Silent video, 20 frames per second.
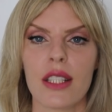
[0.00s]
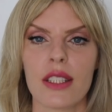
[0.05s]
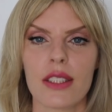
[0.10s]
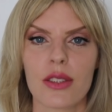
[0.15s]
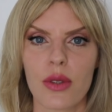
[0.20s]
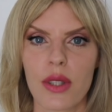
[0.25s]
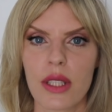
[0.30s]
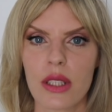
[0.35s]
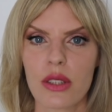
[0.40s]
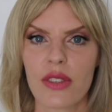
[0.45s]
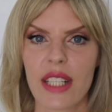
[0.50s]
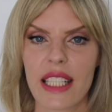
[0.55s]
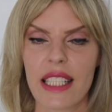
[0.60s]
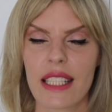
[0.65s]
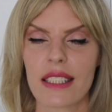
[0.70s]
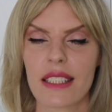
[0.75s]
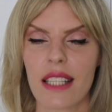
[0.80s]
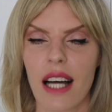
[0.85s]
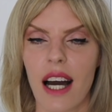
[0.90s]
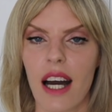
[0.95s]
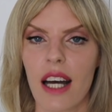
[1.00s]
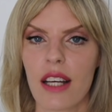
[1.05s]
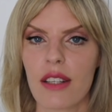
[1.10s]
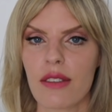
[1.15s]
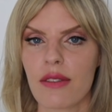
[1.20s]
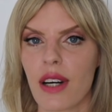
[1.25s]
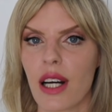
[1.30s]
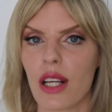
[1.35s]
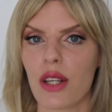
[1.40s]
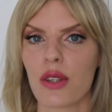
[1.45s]
Join Greta's High
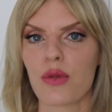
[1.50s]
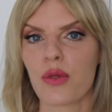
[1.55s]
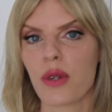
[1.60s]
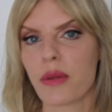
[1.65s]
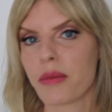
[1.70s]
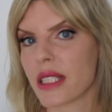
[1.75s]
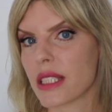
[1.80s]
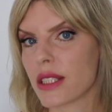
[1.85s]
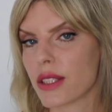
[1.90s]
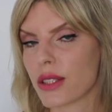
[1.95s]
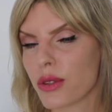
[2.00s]
Value Woman